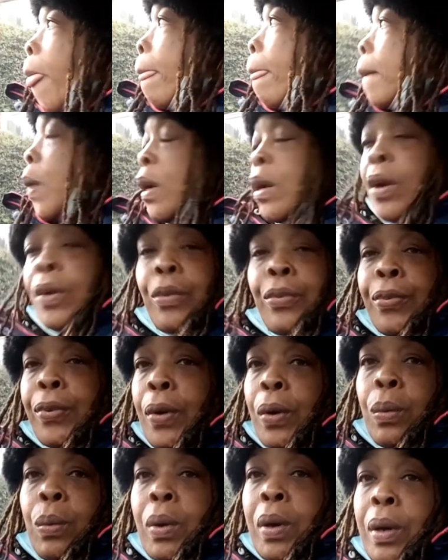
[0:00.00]
I don't
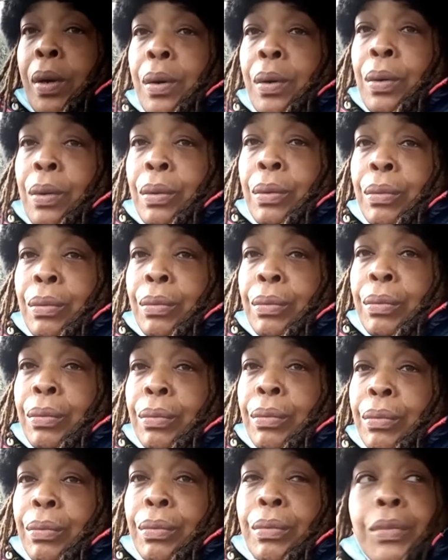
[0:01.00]
feel well.
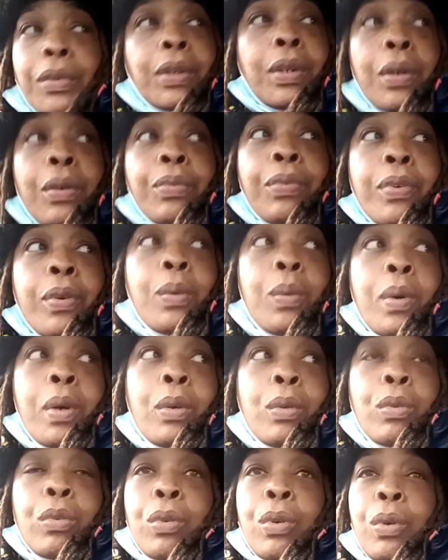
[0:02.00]
I don't feel
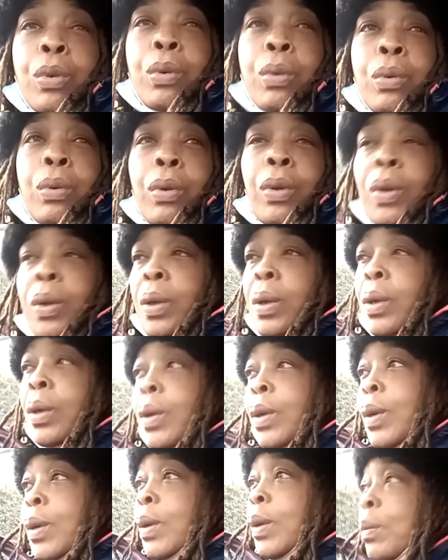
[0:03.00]
well at all.
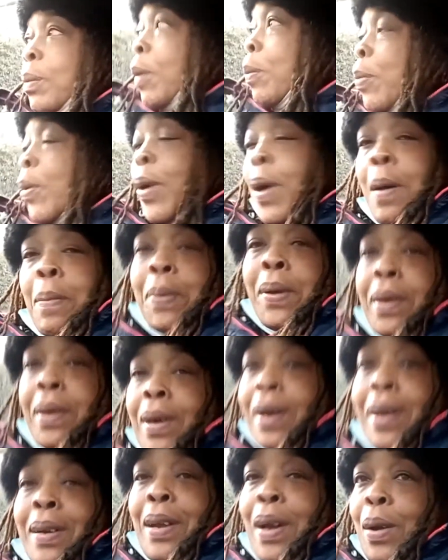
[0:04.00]
I've been
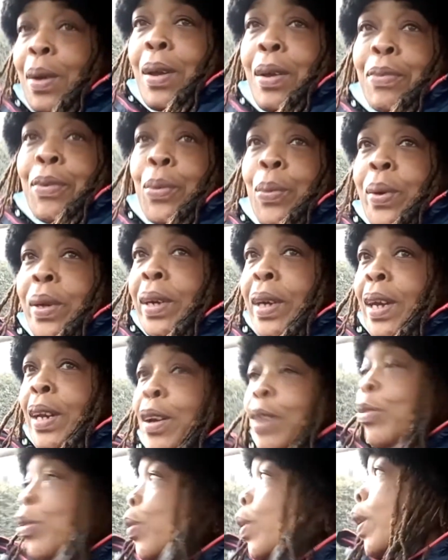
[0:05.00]
going out every weekend,
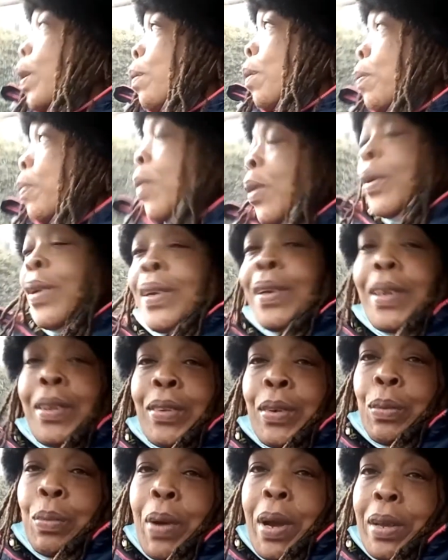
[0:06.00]
every weekend. My body needs
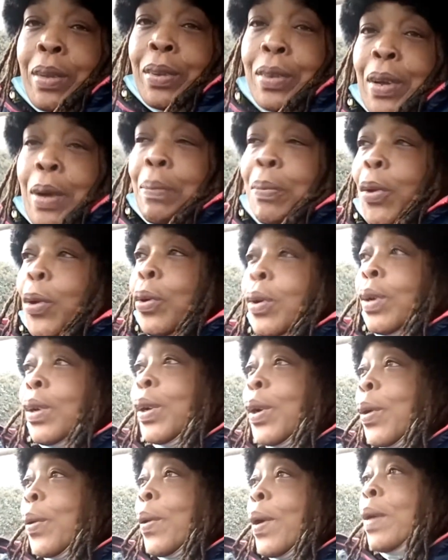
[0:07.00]
a rest, so I'm not going to
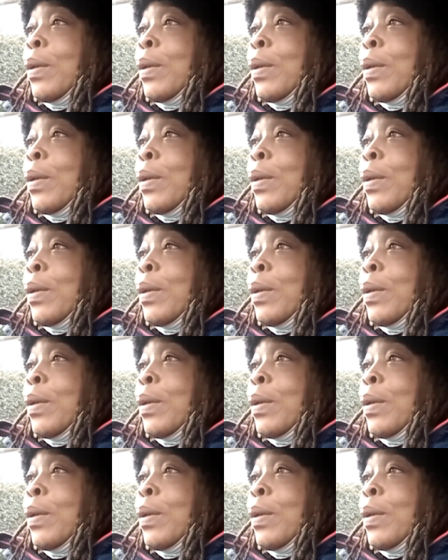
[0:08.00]
go out